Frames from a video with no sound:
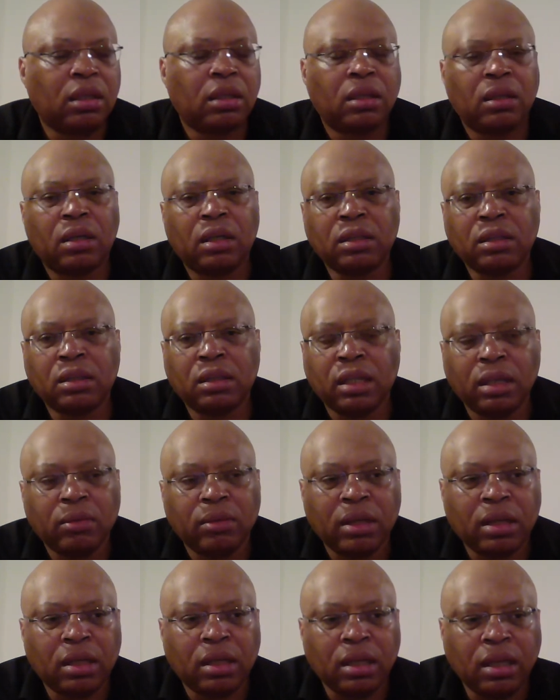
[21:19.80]
And
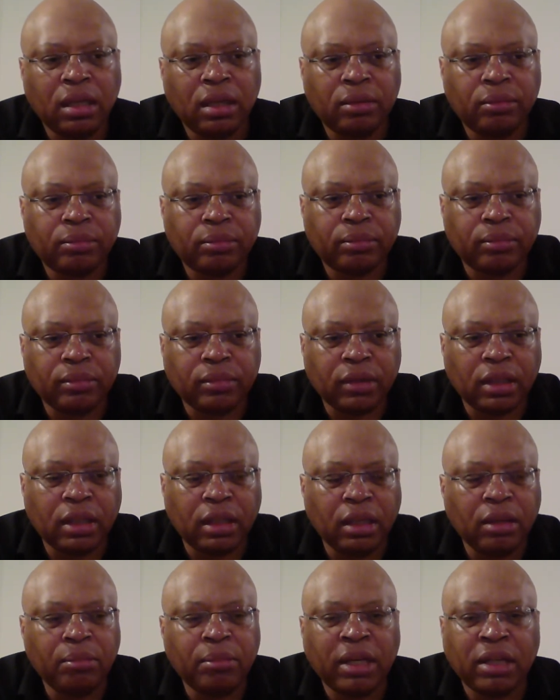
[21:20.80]
anyway, he
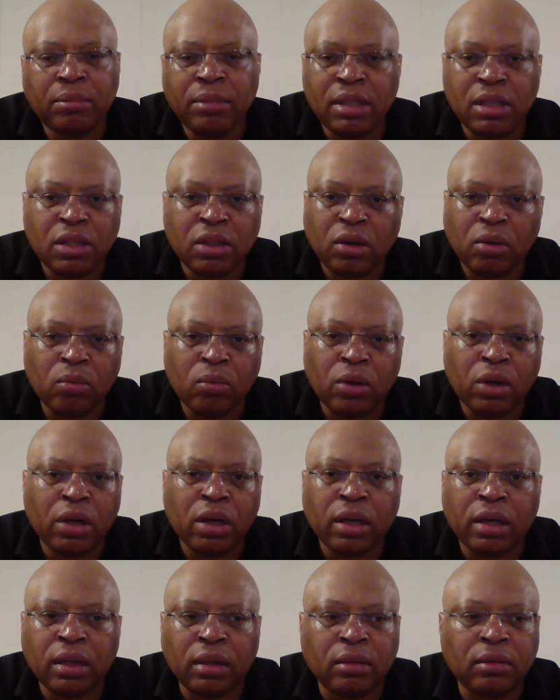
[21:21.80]
made me stop
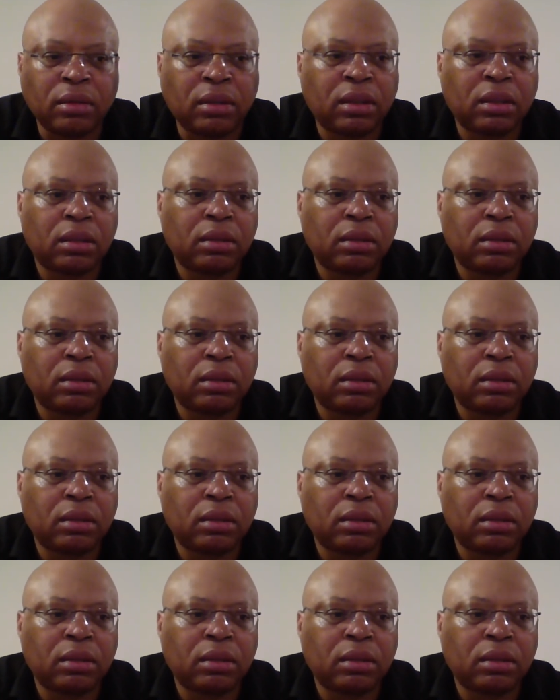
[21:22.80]
work and